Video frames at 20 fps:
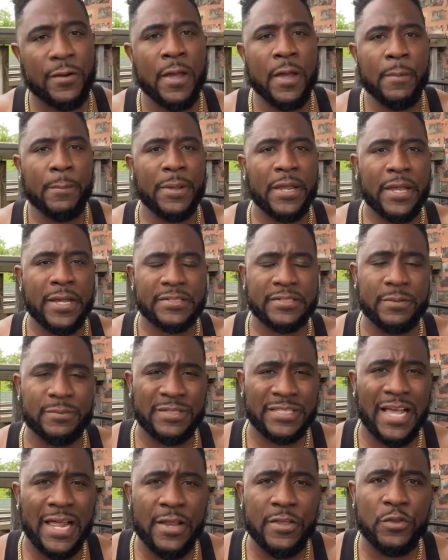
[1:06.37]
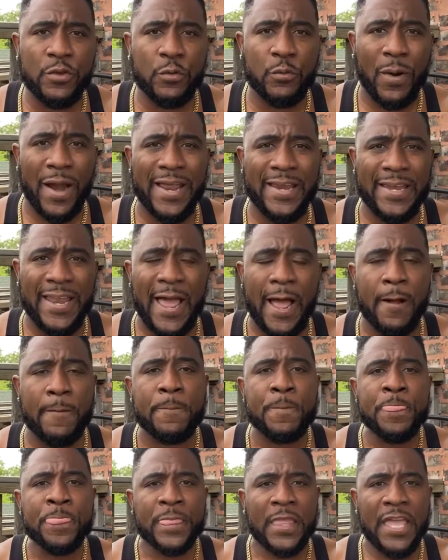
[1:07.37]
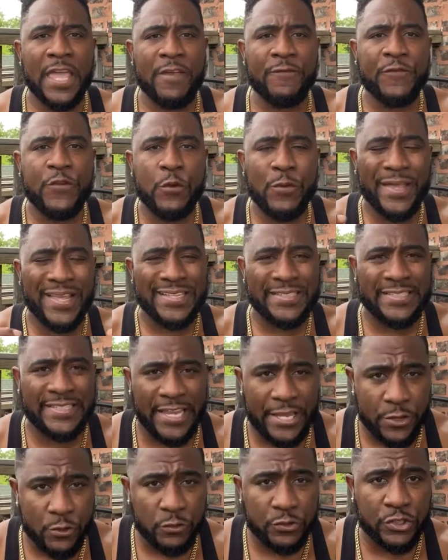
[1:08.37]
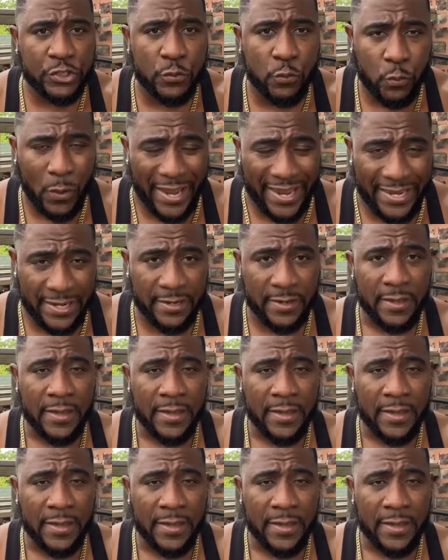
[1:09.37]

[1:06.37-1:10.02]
Because I'm telling you right now, if you continue to wait,